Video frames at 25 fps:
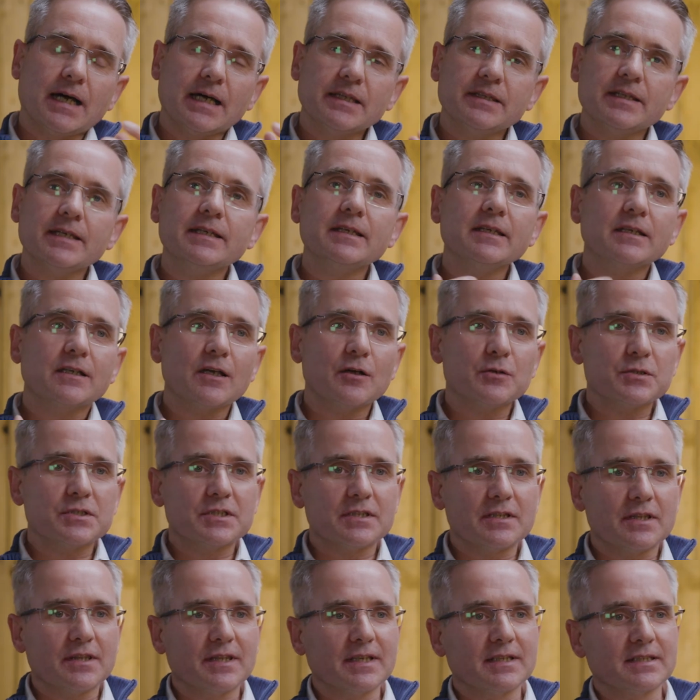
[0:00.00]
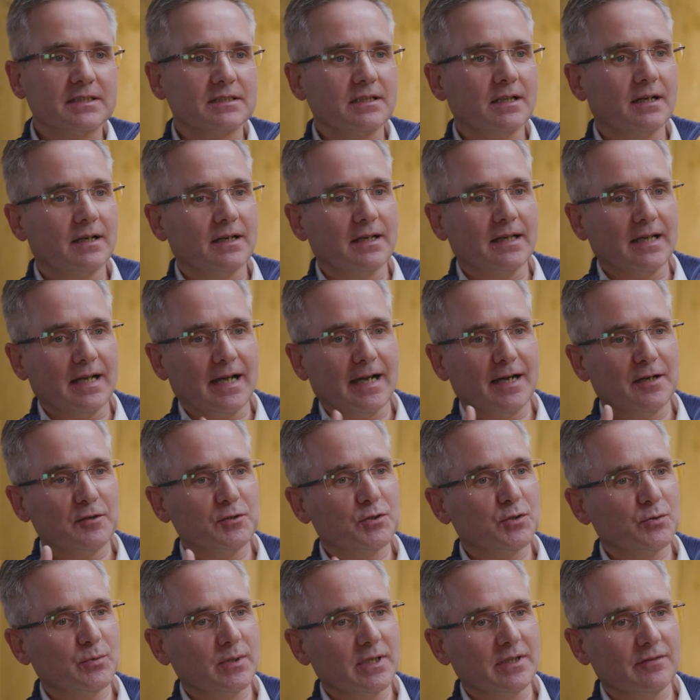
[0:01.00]
And then it goes into things like, how
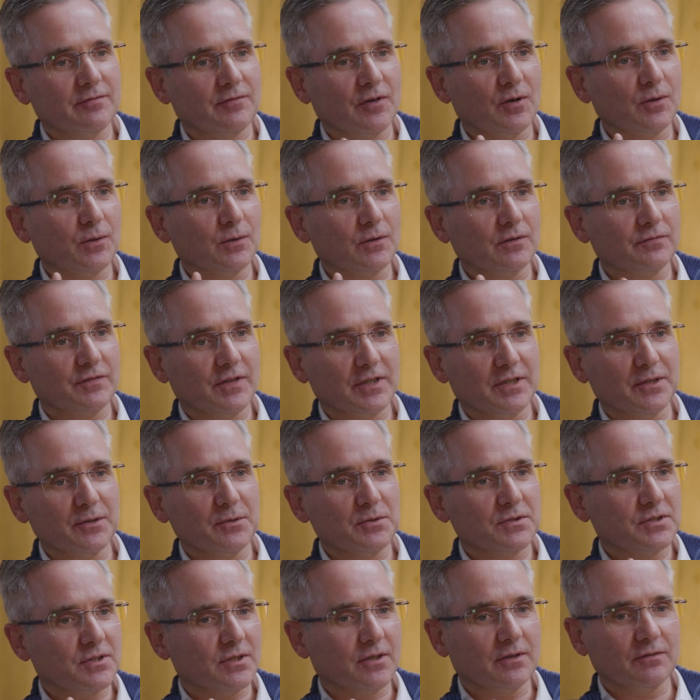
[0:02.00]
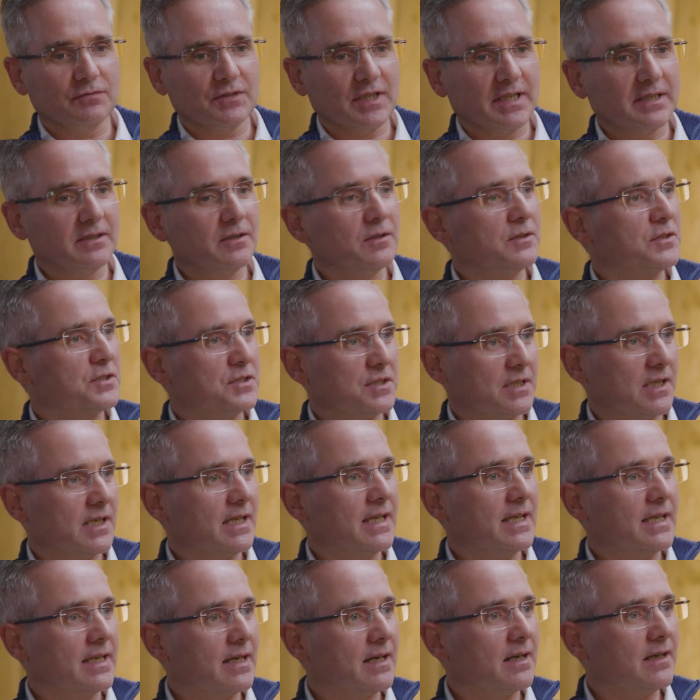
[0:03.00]
do we evolve the use of technologies
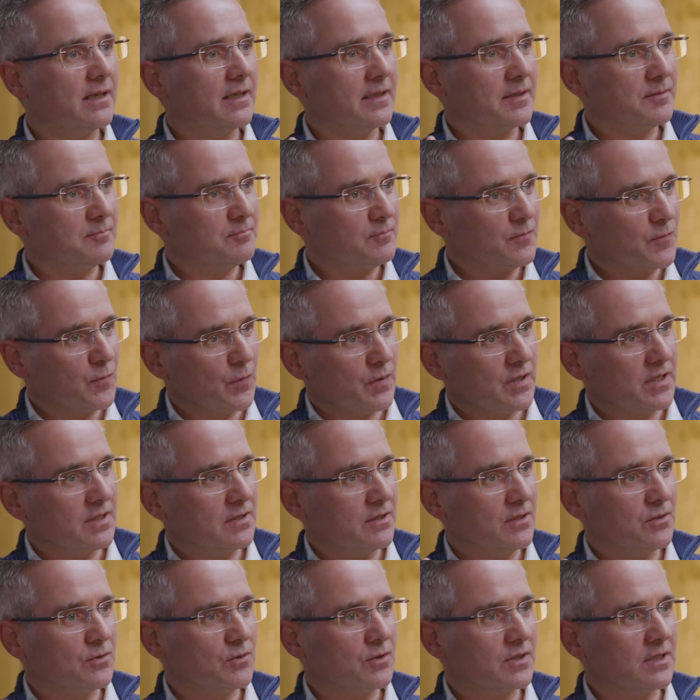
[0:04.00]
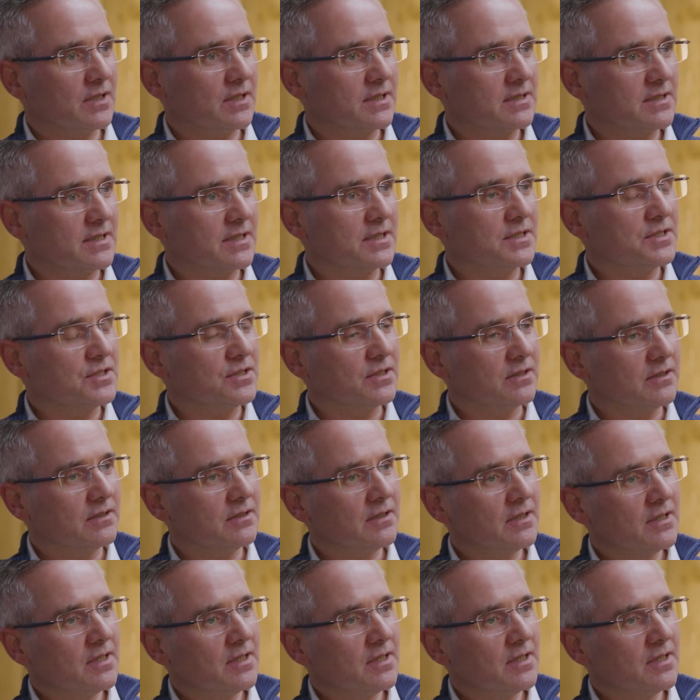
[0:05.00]
like AI within the organisation?